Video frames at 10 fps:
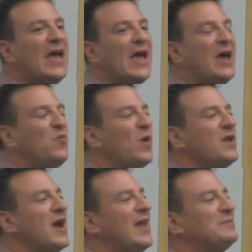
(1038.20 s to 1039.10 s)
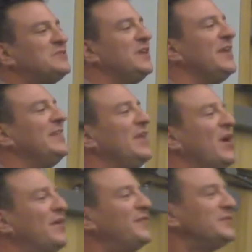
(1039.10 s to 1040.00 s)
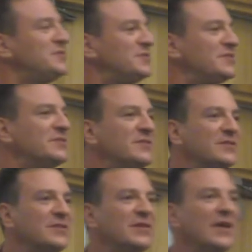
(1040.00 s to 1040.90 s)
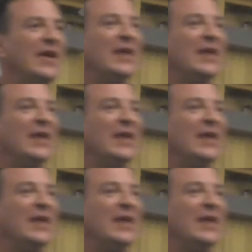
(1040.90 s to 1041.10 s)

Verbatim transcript: and one night I'm sitting in the office, and